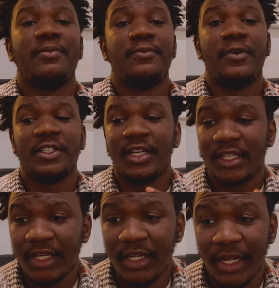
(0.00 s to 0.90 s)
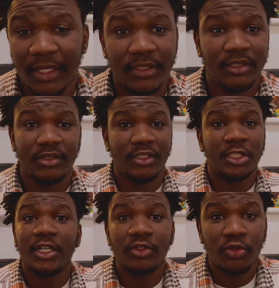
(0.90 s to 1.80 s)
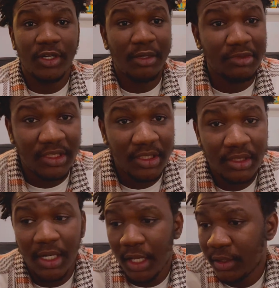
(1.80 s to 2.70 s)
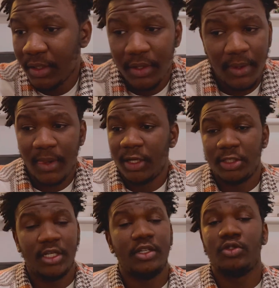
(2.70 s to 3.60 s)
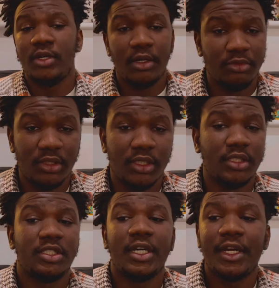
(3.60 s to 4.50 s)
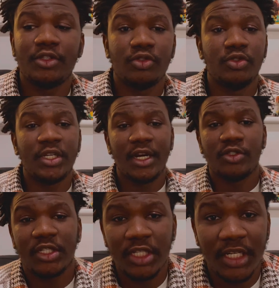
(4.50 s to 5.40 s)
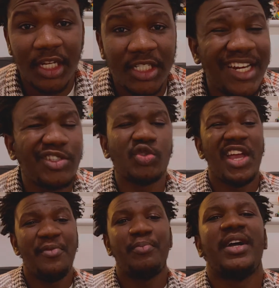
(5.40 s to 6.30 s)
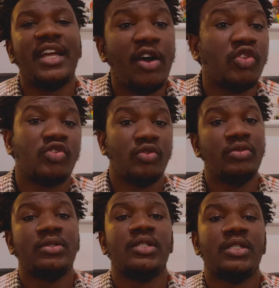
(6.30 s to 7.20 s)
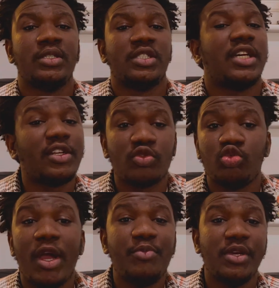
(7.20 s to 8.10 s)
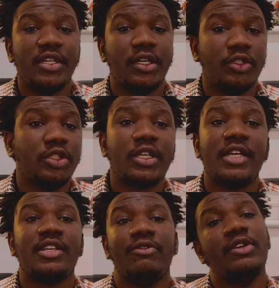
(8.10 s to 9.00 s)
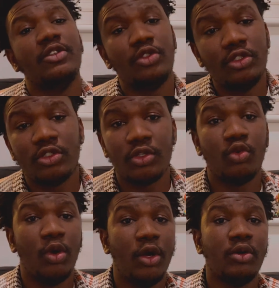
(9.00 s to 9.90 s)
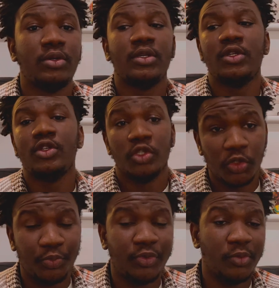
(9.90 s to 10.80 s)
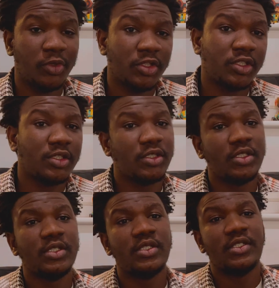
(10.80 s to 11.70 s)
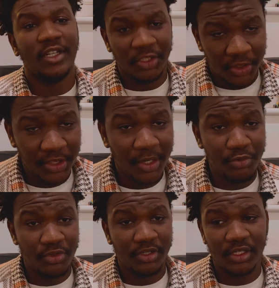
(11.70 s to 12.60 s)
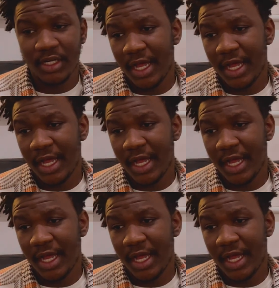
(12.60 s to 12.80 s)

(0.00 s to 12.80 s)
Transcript: Asake. Like, shout out to Olamide, like shout out to Olamide, shout out to Asake, shout out to Empire also, shout out to YPNL. You guys are really doing so well to promote Nigerian music.